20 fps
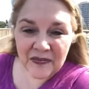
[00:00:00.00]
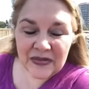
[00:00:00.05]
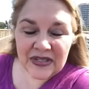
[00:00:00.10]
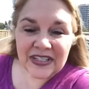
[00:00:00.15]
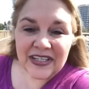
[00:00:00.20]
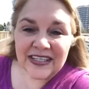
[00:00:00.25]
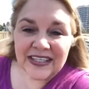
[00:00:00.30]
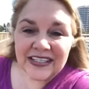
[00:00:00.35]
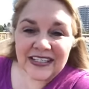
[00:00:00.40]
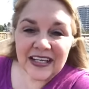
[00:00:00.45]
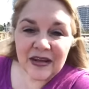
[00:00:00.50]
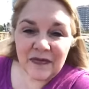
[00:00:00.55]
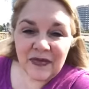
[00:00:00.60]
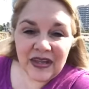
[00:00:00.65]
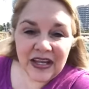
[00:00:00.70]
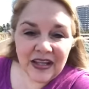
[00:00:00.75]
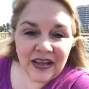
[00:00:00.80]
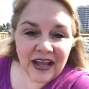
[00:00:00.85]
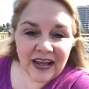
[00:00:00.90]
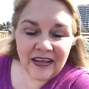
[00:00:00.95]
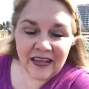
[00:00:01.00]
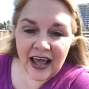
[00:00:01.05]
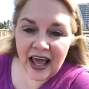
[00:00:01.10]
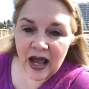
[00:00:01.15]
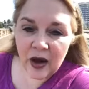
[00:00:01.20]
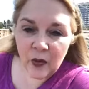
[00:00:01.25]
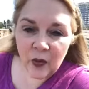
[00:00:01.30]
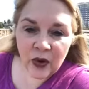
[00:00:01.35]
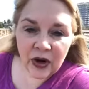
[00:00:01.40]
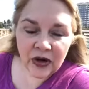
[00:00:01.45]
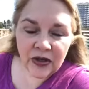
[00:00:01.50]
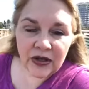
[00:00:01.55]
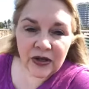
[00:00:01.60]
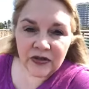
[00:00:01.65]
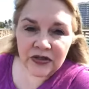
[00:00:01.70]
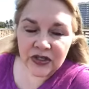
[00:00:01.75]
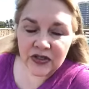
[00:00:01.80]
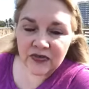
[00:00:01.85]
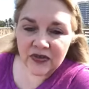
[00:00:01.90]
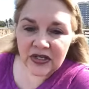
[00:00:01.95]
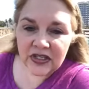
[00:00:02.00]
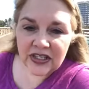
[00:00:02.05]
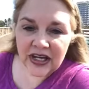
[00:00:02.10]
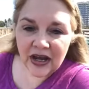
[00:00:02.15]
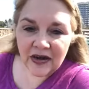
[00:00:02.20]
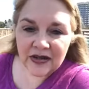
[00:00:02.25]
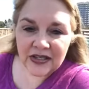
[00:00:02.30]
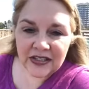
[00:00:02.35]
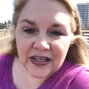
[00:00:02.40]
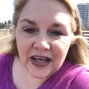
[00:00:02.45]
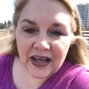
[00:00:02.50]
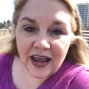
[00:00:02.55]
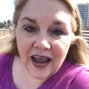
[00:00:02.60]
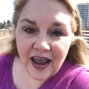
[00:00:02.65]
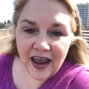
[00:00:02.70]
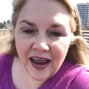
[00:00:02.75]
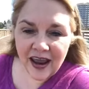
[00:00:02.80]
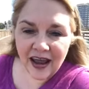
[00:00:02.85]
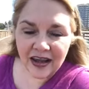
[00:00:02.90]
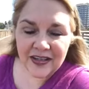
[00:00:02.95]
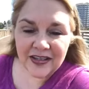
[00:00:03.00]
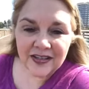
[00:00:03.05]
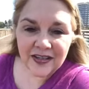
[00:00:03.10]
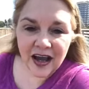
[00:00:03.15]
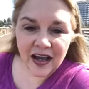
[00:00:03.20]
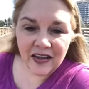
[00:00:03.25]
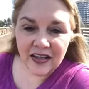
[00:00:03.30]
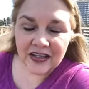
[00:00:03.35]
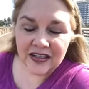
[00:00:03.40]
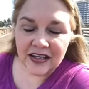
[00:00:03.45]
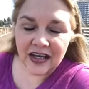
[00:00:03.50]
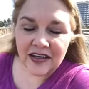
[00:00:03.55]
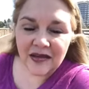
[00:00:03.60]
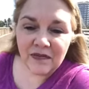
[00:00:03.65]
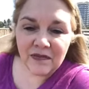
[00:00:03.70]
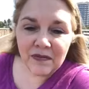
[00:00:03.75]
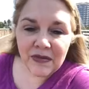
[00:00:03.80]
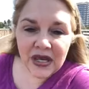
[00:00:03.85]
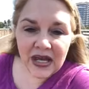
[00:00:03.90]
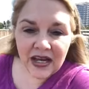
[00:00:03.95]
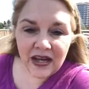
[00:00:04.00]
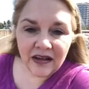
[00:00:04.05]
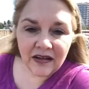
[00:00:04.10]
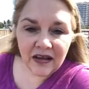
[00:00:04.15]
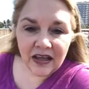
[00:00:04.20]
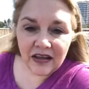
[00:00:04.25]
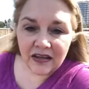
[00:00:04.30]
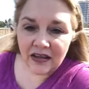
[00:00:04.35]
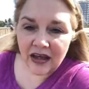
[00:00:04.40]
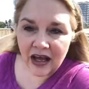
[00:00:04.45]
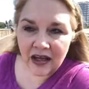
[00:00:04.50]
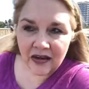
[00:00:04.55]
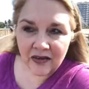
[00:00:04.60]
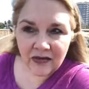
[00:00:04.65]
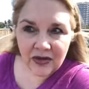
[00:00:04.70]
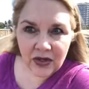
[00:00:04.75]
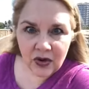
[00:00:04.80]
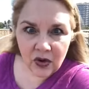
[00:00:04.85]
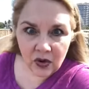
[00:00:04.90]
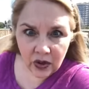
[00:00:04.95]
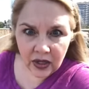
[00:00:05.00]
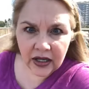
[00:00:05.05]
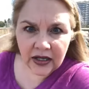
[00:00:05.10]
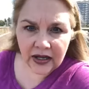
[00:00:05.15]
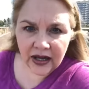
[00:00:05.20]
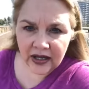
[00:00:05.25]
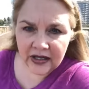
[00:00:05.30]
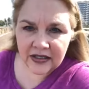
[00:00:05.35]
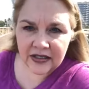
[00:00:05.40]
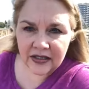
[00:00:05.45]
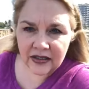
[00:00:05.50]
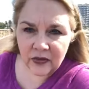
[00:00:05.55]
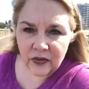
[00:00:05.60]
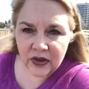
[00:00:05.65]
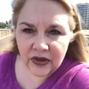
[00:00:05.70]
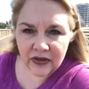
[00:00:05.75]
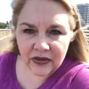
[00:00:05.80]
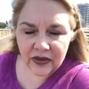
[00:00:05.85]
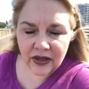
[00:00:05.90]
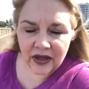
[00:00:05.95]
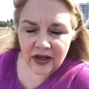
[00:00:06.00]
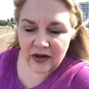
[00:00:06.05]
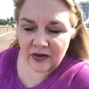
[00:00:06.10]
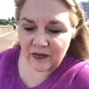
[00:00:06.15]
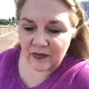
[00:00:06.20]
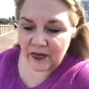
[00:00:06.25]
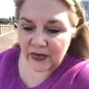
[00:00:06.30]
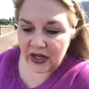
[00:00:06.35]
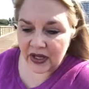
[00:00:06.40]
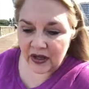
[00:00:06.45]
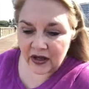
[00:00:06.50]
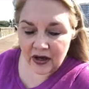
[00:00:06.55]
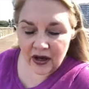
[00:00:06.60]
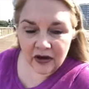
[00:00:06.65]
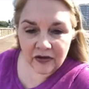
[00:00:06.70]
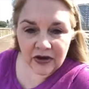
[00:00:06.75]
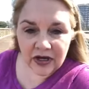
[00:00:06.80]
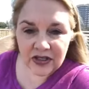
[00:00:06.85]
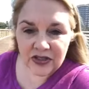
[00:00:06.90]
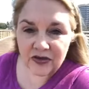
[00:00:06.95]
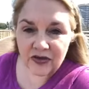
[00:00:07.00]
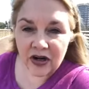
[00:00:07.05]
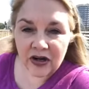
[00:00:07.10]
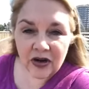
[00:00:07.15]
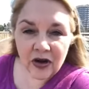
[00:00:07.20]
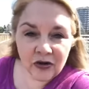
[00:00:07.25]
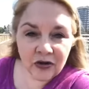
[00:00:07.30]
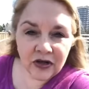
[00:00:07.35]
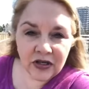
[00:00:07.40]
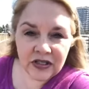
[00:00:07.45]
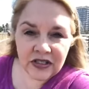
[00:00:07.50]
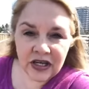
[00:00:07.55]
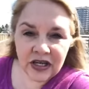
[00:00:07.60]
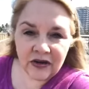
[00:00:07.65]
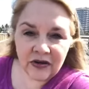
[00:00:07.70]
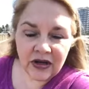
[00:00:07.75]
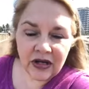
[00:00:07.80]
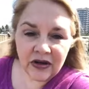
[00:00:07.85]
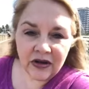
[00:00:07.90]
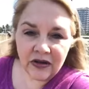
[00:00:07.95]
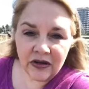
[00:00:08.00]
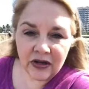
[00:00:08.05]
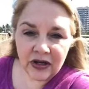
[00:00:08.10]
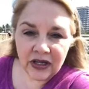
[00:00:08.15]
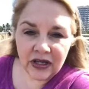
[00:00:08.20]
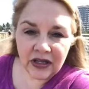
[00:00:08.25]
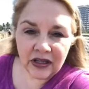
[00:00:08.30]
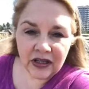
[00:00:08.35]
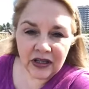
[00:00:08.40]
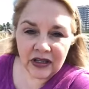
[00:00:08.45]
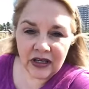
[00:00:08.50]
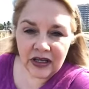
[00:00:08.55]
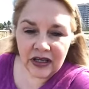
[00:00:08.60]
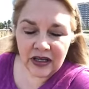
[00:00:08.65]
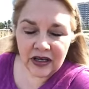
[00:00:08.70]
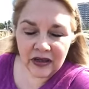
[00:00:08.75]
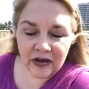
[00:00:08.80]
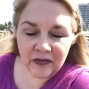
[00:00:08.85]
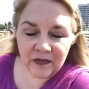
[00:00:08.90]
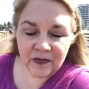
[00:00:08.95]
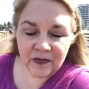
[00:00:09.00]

just something like that where you just reach out and say, hey, I saw this. I immediately thought of you, like I did with a restaurant owner down here in the